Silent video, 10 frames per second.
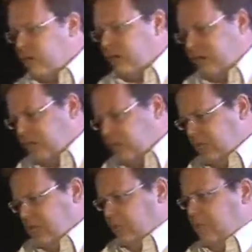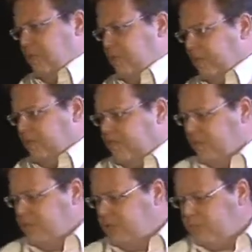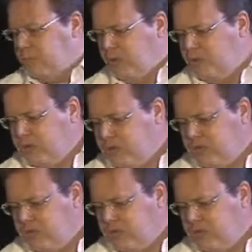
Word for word: so then you see a lot of people getting very disappointed.